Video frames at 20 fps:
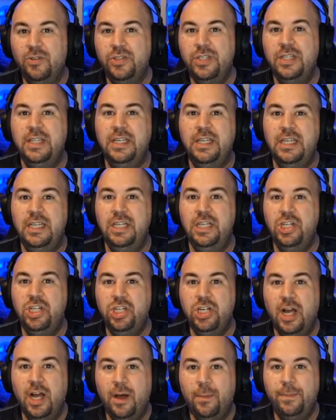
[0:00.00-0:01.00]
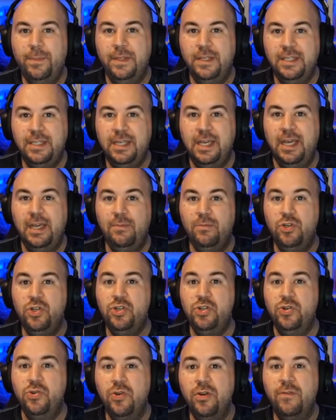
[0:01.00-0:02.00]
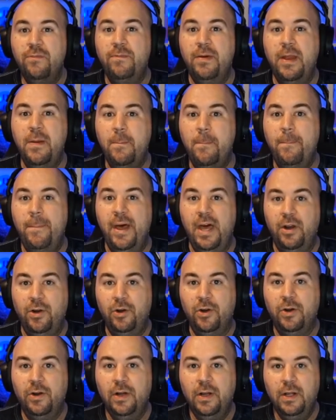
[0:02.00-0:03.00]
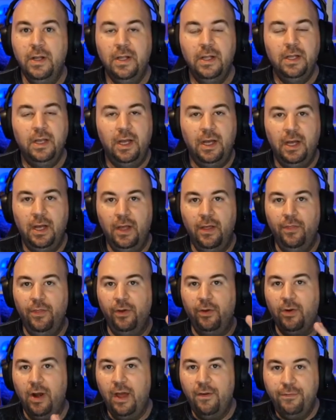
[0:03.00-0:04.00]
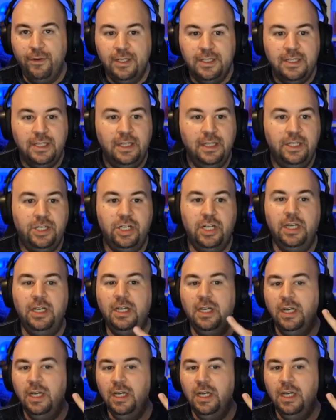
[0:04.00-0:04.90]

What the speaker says: in the eShop, this game should have been better. The graphics glitching,